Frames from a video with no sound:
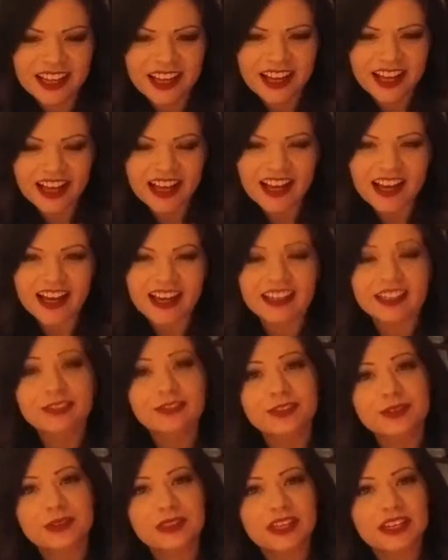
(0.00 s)
If
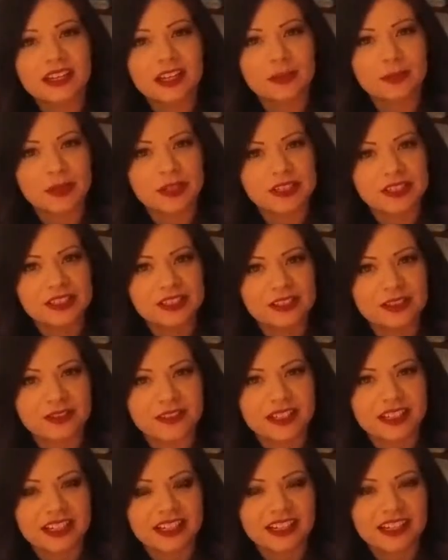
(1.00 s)
you would like a personal
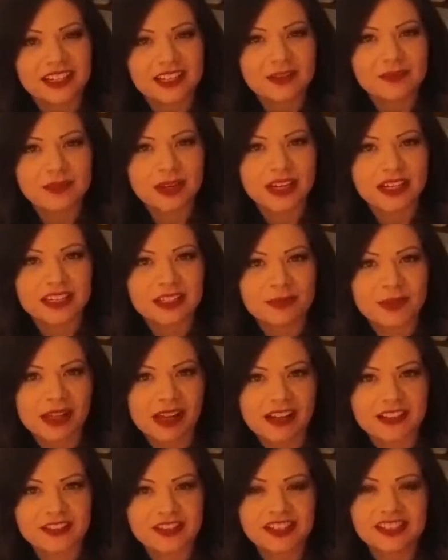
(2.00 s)
reading, my email
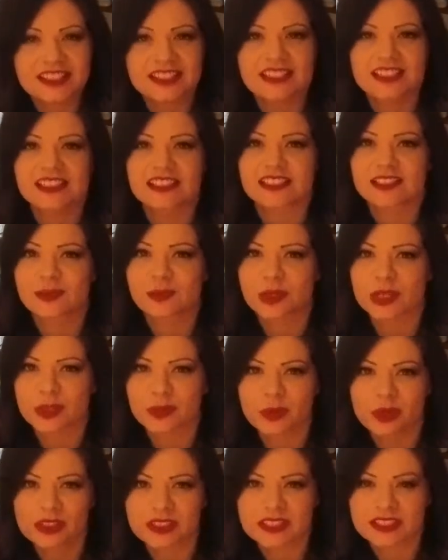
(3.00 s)
address is
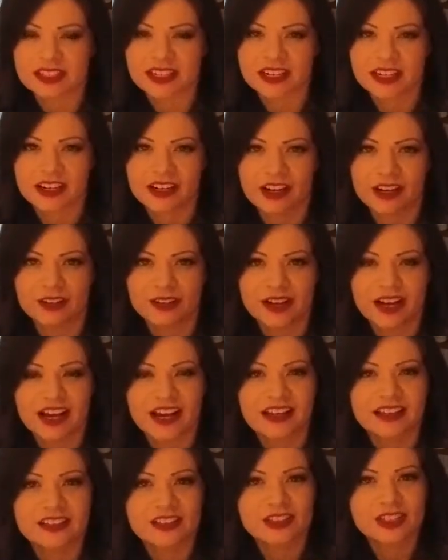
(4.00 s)

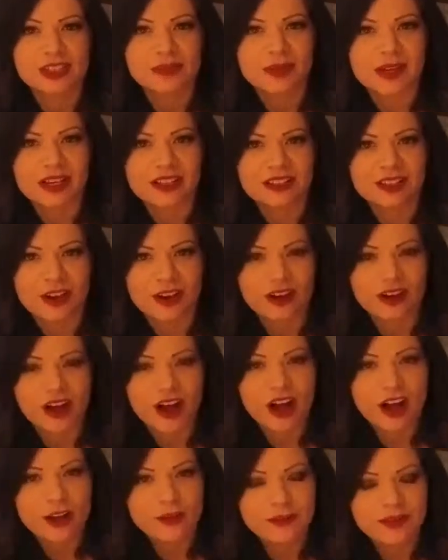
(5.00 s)

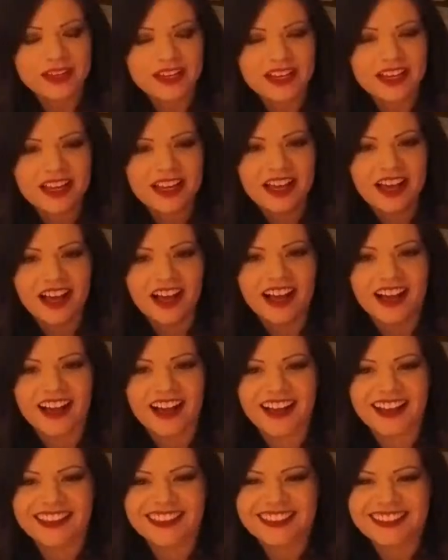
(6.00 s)
wickedwandstarot@gmail.com.
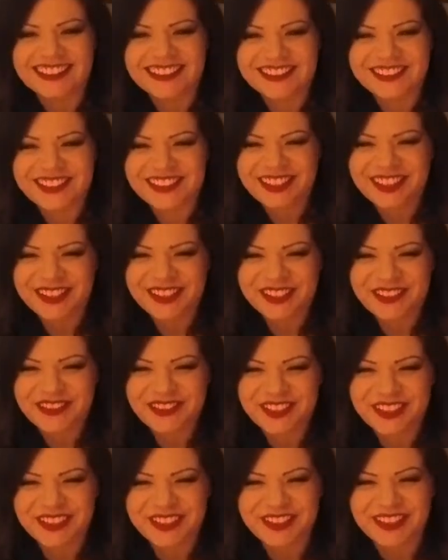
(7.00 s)
Thank you to those of
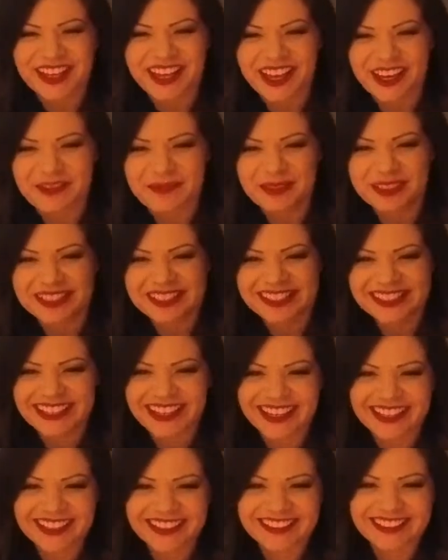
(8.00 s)
you that have been
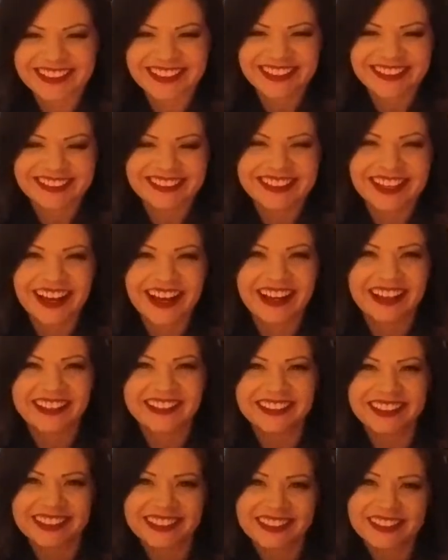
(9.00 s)
saying the
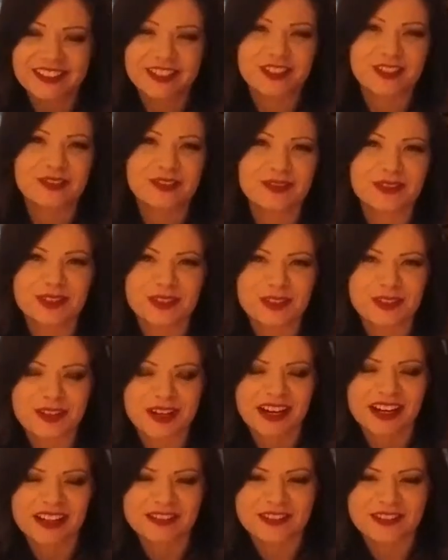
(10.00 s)
kind things that you do
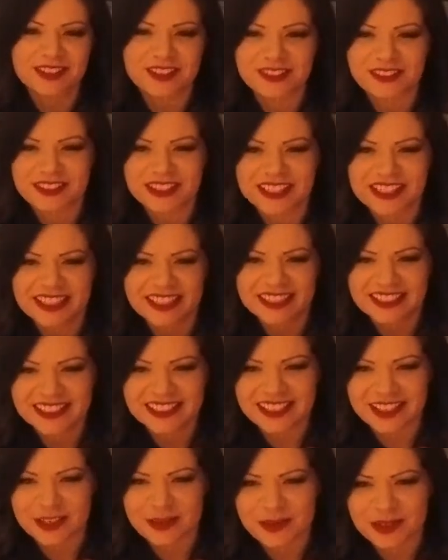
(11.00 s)
after the readings.
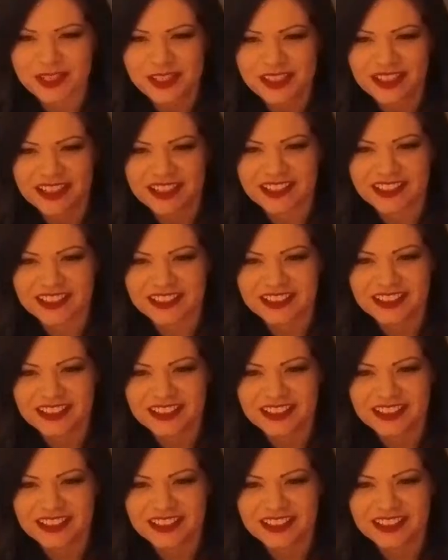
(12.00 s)
I appreciate you.